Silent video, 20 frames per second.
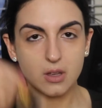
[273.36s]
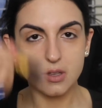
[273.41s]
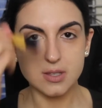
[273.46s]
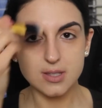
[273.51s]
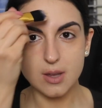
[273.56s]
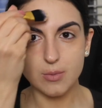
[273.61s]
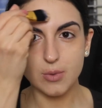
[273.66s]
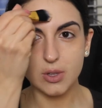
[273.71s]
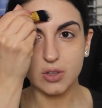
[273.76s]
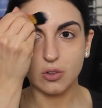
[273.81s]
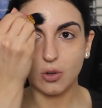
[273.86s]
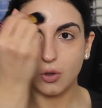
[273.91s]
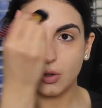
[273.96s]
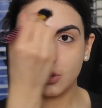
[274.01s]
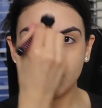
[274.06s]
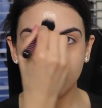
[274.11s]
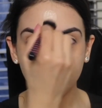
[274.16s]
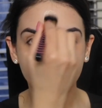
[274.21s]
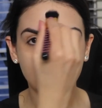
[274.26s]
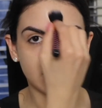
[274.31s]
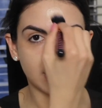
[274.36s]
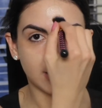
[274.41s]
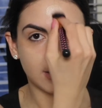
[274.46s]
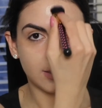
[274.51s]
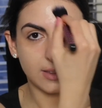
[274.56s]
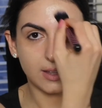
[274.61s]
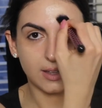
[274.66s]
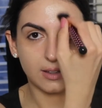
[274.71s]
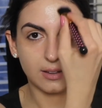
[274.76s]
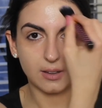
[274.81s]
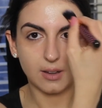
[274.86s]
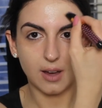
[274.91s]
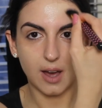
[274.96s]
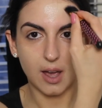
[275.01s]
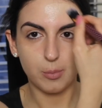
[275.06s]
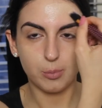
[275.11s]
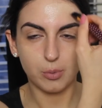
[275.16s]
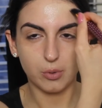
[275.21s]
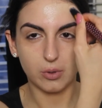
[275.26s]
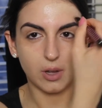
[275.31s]
Someone told me they think
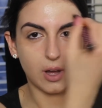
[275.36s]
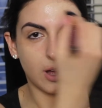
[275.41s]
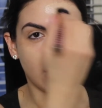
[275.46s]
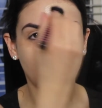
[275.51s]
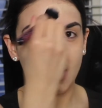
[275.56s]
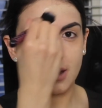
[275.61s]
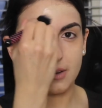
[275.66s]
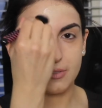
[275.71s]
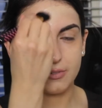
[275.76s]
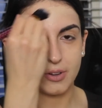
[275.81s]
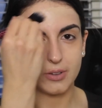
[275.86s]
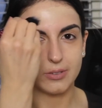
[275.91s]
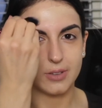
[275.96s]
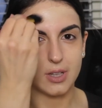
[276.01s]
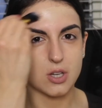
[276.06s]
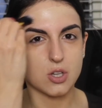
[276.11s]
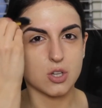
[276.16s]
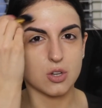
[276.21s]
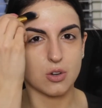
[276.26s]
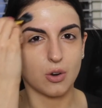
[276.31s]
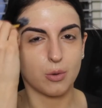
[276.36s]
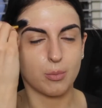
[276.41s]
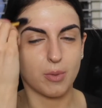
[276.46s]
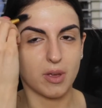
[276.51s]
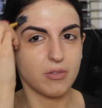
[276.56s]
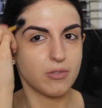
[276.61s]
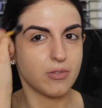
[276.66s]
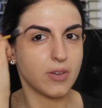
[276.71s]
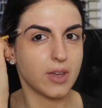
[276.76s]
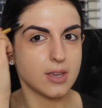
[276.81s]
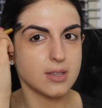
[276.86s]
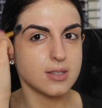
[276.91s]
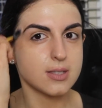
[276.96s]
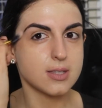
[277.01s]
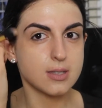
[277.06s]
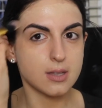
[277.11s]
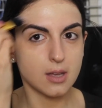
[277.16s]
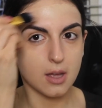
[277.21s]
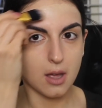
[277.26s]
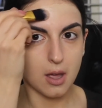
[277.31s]
I put a lot of foundation on my
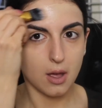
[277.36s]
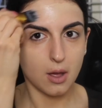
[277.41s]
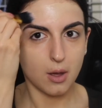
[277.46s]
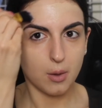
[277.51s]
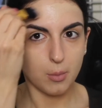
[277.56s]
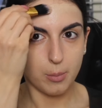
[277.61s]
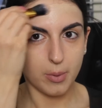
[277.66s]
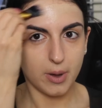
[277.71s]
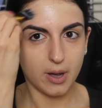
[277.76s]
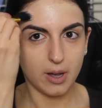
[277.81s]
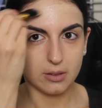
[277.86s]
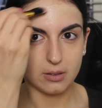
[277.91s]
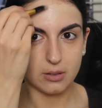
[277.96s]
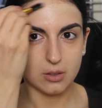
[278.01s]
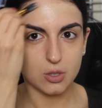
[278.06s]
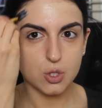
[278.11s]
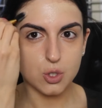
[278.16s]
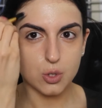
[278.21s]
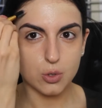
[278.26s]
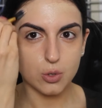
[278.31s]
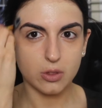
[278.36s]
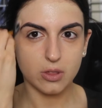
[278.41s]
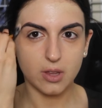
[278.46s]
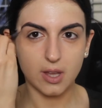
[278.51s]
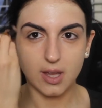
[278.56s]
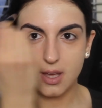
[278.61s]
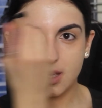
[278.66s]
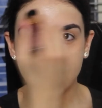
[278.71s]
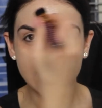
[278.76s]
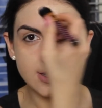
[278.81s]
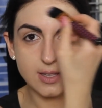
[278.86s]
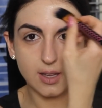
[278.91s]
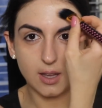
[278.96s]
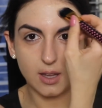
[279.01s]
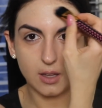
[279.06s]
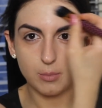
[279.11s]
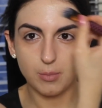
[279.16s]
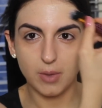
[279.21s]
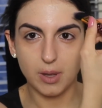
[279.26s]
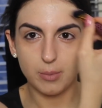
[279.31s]
face, but the truth is
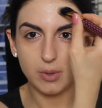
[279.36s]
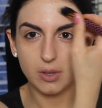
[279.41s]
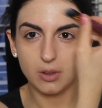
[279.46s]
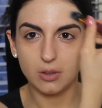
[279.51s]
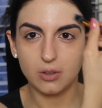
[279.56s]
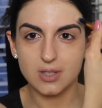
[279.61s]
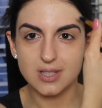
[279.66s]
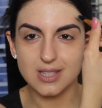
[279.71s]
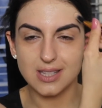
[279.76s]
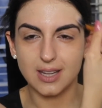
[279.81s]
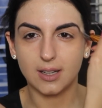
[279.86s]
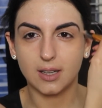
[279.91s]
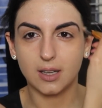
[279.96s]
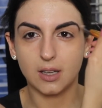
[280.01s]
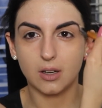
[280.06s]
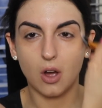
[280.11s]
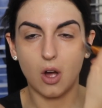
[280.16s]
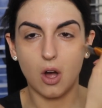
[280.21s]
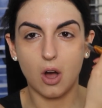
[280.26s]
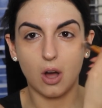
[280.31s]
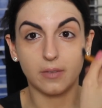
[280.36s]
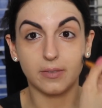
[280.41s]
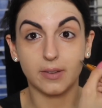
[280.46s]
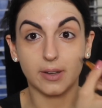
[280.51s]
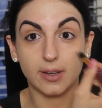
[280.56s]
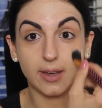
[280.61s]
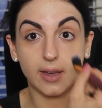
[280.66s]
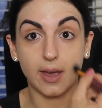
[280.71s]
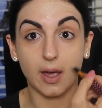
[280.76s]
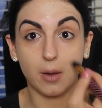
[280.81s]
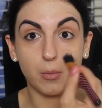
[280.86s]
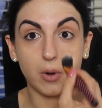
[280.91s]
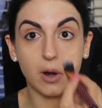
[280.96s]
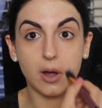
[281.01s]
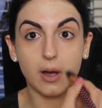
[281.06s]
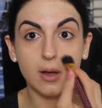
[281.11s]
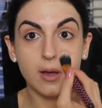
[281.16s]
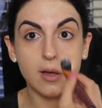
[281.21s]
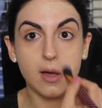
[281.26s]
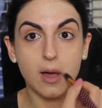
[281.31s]
it maybe looks like it on the
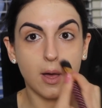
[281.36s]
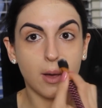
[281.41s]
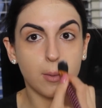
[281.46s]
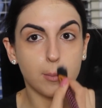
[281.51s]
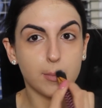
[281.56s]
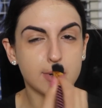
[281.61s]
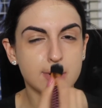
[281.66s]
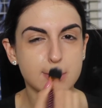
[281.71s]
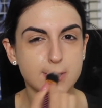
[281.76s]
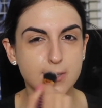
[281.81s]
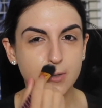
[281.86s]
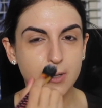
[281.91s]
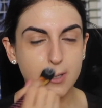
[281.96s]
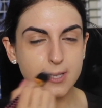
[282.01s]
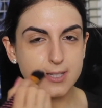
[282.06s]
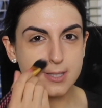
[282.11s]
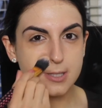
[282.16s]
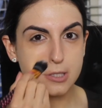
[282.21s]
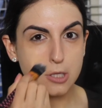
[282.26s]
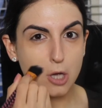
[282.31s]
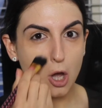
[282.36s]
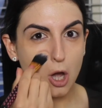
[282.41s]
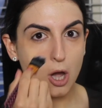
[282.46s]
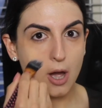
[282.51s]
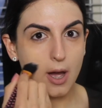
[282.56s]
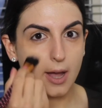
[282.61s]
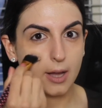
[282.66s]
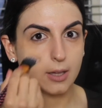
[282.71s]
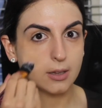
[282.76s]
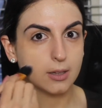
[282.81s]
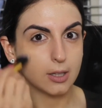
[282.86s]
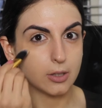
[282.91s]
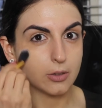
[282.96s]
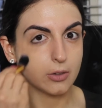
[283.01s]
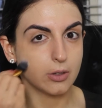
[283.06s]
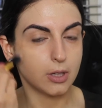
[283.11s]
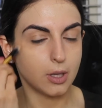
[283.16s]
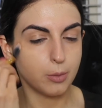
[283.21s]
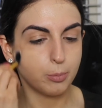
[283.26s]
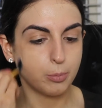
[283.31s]
camera. But as you guys saw, I
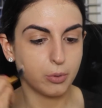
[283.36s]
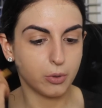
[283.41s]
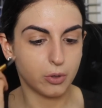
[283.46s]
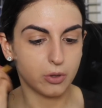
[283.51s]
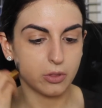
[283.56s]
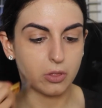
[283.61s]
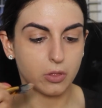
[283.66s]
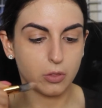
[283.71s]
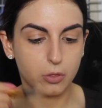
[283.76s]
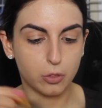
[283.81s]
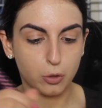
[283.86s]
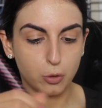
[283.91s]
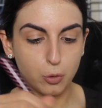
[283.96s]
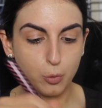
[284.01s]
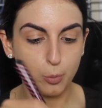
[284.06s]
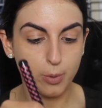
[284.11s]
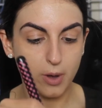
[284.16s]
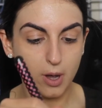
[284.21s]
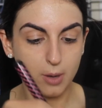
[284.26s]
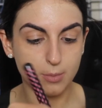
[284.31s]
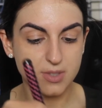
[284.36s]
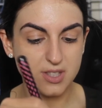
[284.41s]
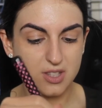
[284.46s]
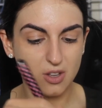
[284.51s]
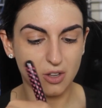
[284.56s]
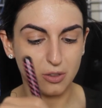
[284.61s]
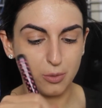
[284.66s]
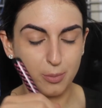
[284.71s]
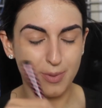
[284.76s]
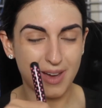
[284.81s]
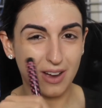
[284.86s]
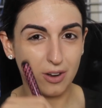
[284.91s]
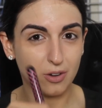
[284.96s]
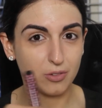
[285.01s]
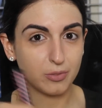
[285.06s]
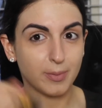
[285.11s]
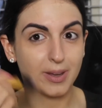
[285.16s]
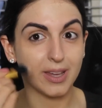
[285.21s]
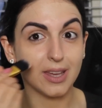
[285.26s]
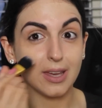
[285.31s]
literally put 2 pumps on the back
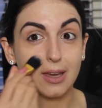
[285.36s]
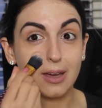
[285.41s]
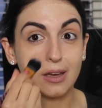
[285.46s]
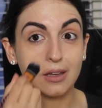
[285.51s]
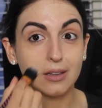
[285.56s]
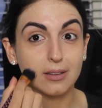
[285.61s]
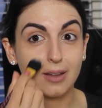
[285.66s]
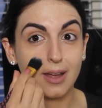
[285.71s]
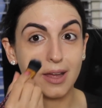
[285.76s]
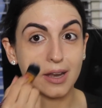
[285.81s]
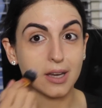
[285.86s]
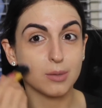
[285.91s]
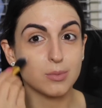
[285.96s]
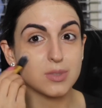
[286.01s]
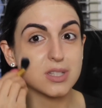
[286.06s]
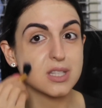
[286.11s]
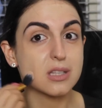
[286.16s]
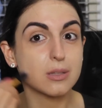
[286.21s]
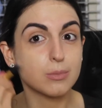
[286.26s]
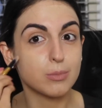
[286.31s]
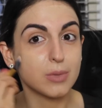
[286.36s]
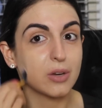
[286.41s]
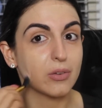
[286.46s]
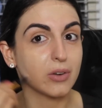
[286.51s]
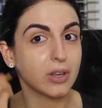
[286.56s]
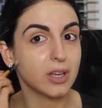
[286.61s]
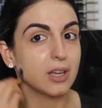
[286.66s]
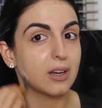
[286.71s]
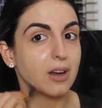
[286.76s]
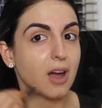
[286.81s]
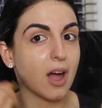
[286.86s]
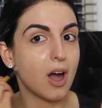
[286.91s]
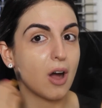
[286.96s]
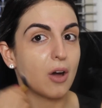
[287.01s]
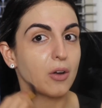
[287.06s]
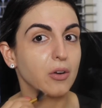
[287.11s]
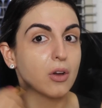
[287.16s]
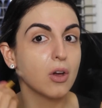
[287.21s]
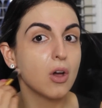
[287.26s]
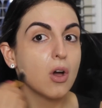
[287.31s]
of my hand and I'm smearing it
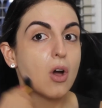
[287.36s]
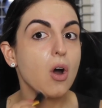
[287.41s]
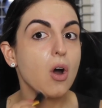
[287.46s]
out